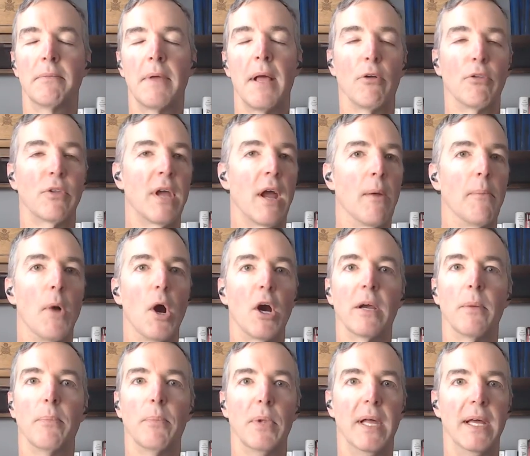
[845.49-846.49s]
healthcare
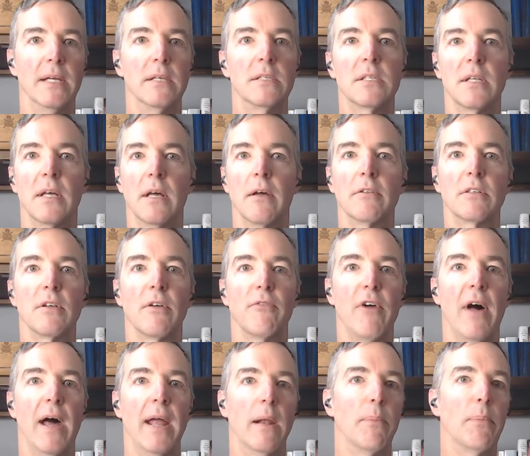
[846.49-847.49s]
marketplace to
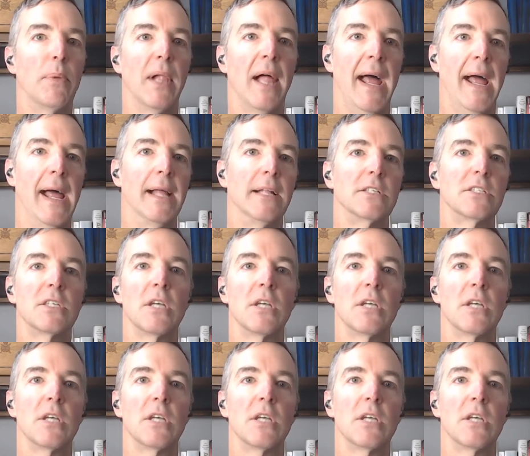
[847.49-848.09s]
find a plan.